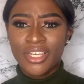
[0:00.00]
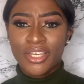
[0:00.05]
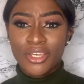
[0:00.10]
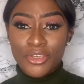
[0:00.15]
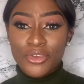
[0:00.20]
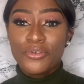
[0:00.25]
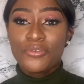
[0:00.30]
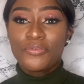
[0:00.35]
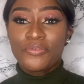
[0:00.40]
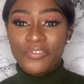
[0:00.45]

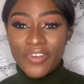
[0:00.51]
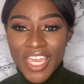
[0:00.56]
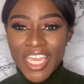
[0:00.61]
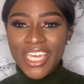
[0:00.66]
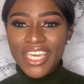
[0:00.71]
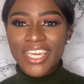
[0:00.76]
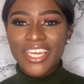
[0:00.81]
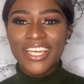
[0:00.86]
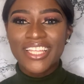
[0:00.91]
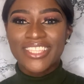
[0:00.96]
You
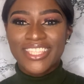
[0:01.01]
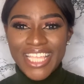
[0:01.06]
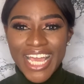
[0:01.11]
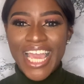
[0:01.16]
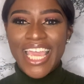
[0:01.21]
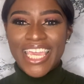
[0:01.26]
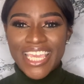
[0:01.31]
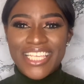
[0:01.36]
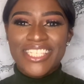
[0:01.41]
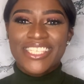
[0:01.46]
think
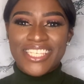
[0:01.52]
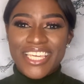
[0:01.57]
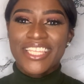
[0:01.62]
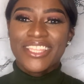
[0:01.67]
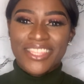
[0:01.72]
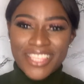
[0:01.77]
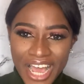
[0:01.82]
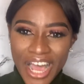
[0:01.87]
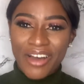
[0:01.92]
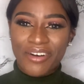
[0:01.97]
that is
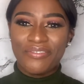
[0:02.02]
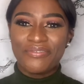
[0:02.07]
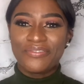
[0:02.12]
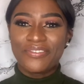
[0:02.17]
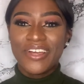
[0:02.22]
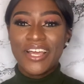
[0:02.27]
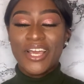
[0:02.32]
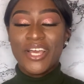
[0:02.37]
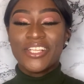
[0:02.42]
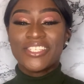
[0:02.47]
enough
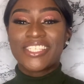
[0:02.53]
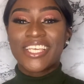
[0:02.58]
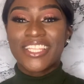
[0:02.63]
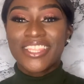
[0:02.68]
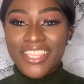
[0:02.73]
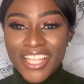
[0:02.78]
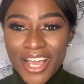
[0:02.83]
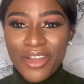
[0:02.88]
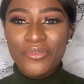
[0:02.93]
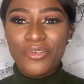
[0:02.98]
to
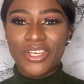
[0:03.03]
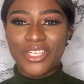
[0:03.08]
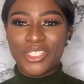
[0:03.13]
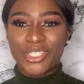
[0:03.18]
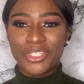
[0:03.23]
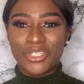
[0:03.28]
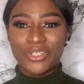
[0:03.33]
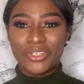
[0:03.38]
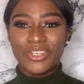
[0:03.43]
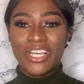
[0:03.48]
nourish
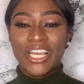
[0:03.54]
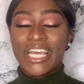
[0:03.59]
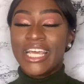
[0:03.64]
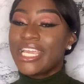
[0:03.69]
you?